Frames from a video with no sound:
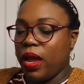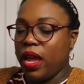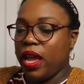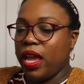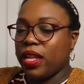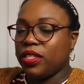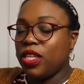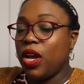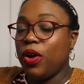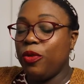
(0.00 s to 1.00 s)
right,
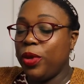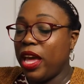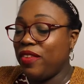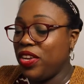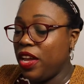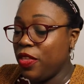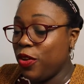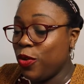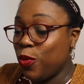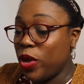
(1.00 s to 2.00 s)
so we have
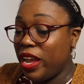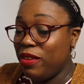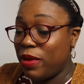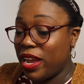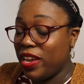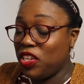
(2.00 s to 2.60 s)
another wine by